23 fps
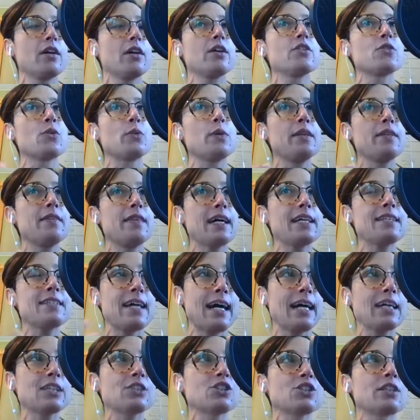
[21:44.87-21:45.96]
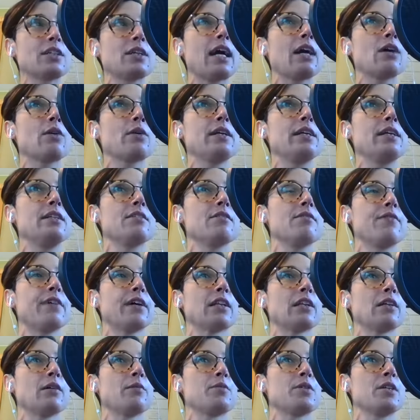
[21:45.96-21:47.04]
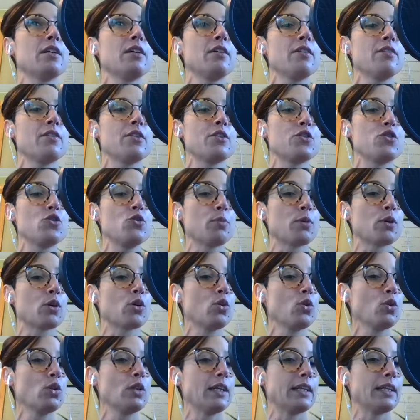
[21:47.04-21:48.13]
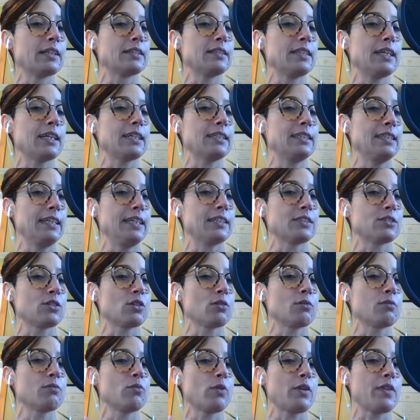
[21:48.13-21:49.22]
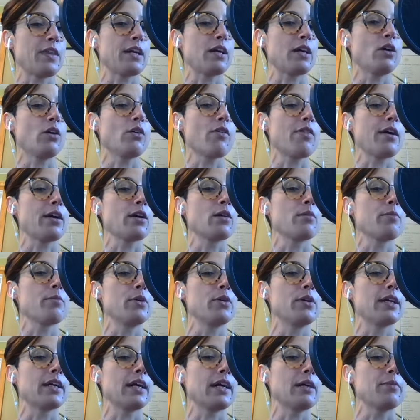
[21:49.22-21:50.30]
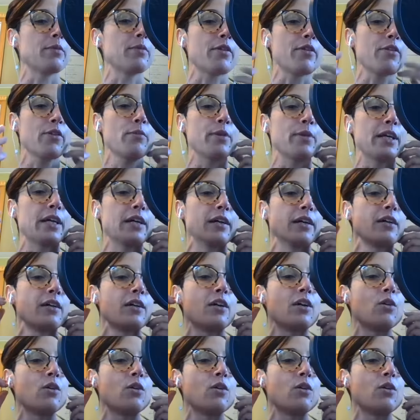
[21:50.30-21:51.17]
So he, that's actually how he developed the supercooling techniques, or what they call therapeutic hypothermia,